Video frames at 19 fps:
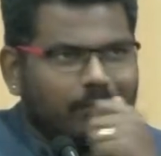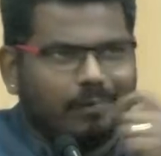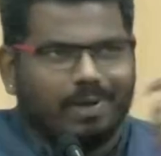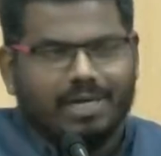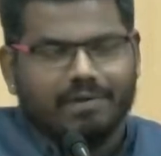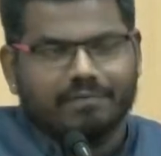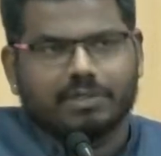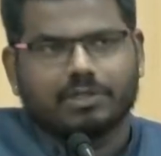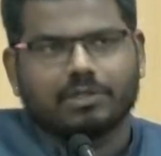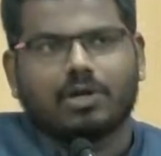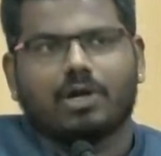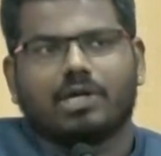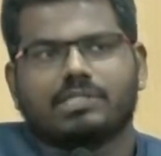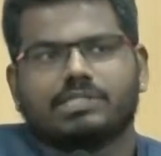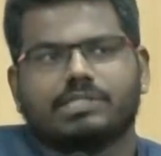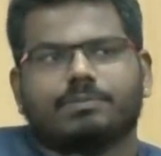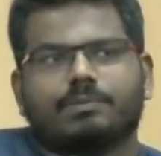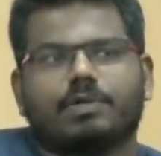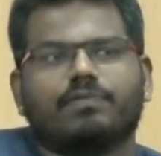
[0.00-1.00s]
whenever the
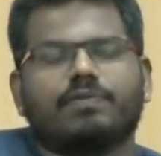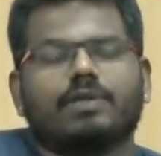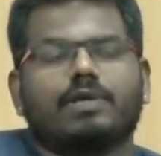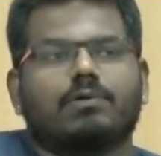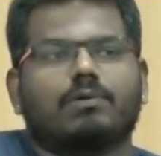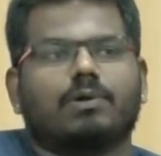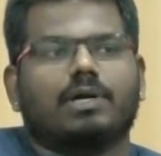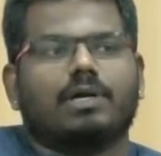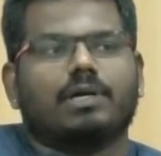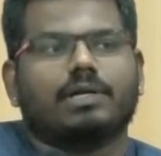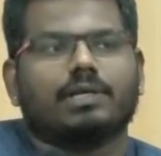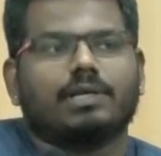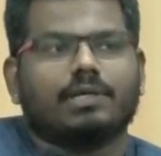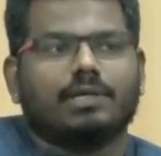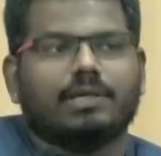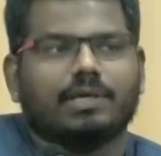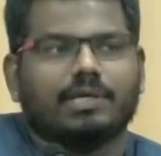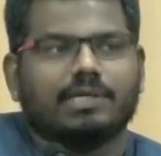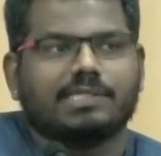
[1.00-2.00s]
concept of
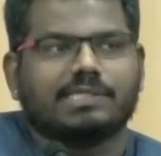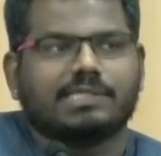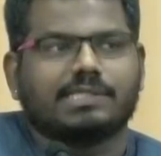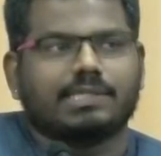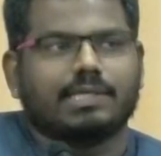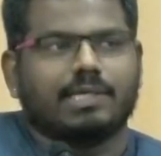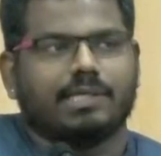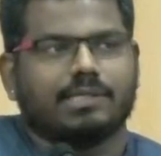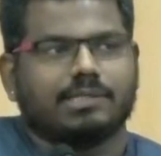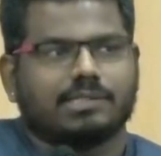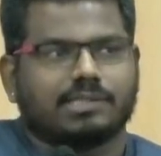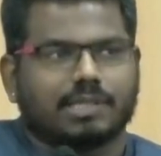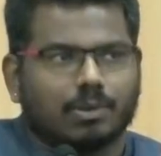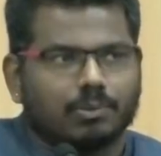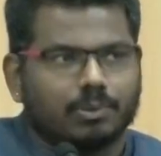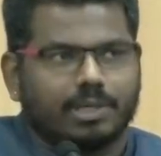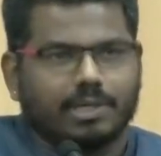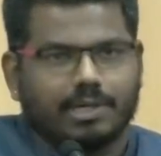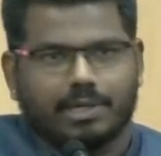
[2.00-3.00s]
equality is
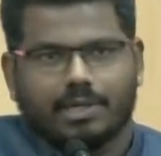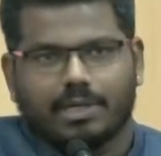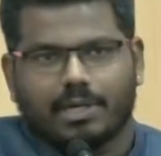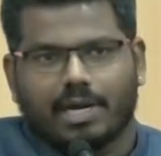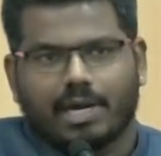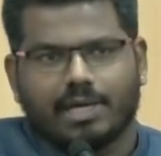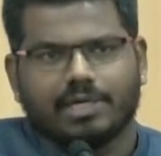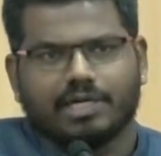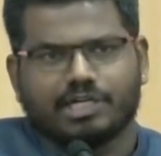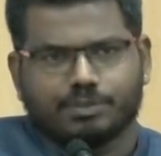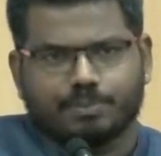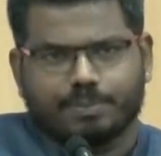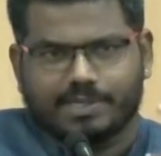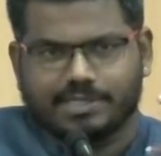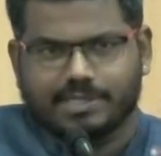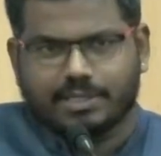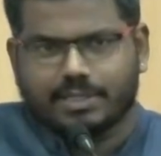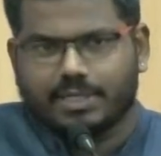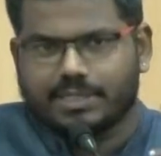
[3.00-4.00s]
touted, and it is
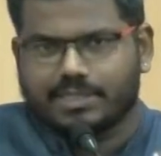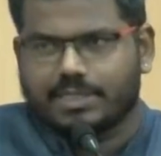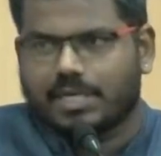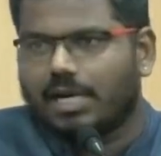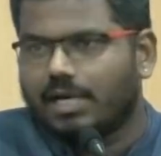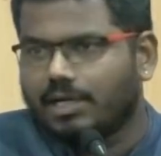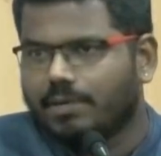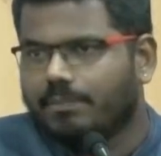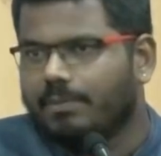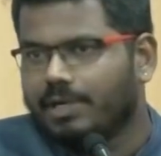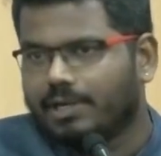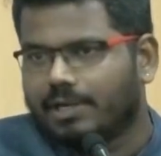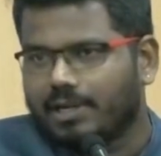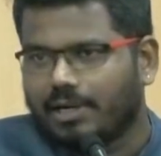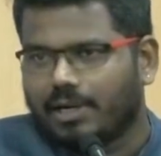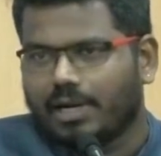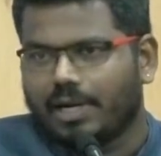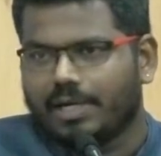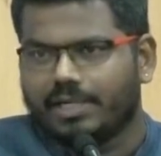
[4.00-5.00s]
presented as an
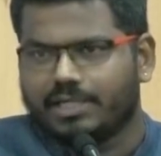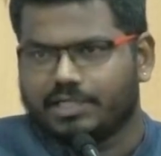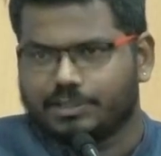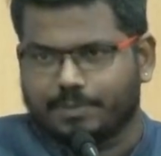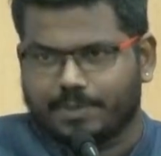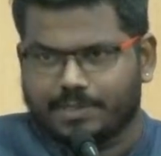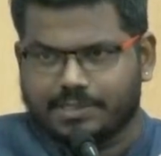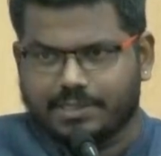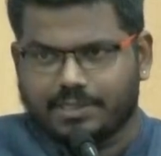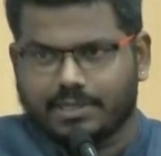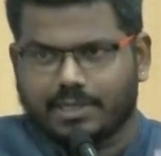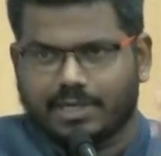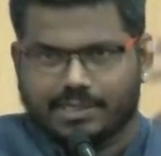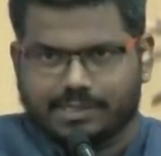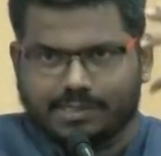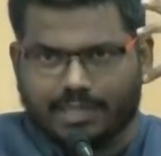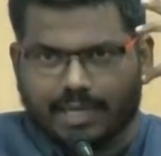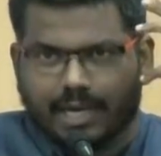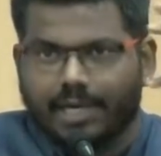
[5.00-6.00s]
argument, and it is presented
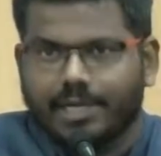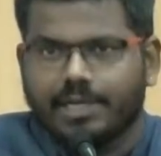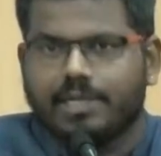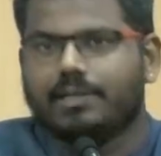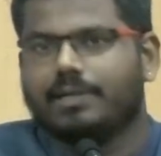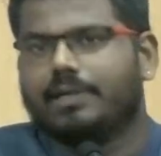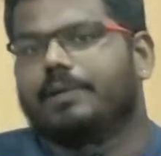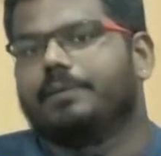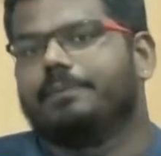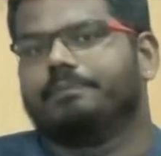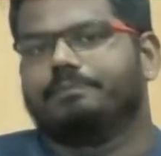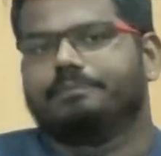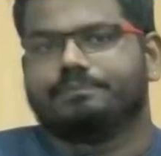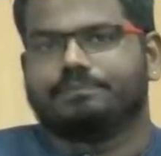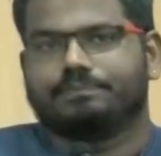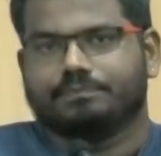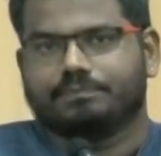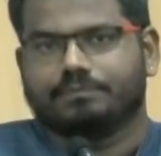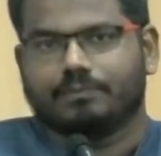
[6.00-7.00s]
as the ideal,
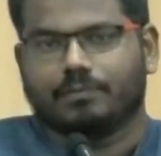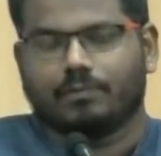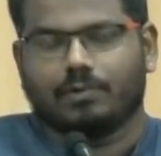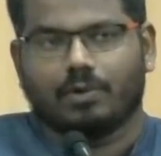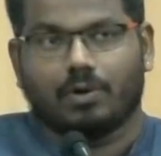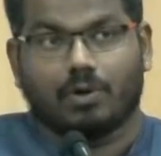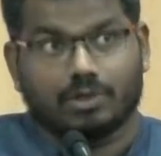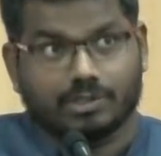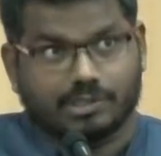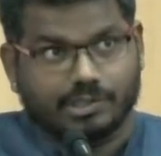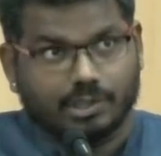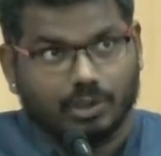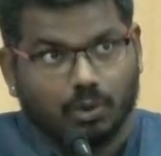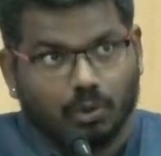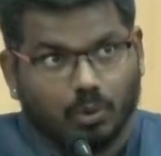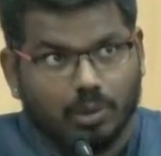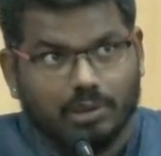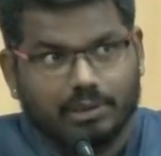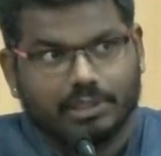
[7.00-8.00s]
or as the
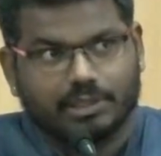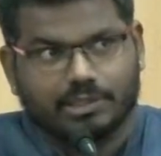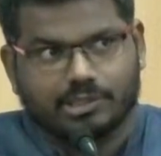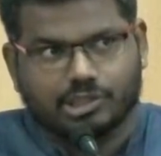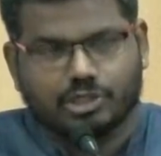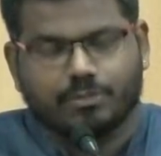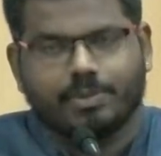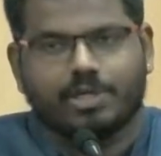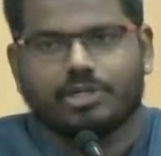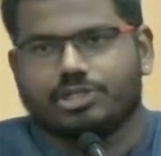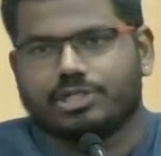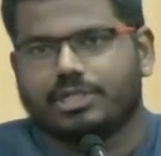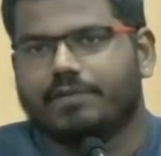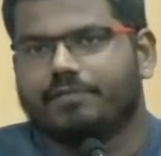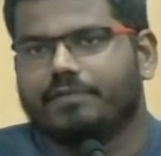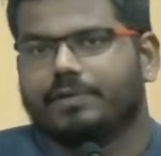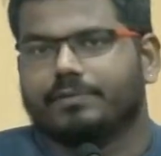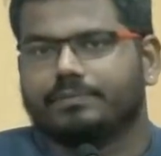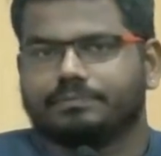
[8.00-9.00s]
goal that is to be
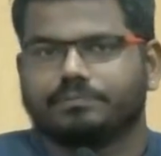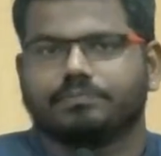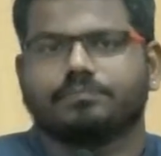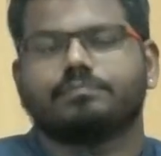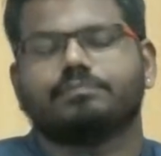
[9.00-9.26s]
achieved,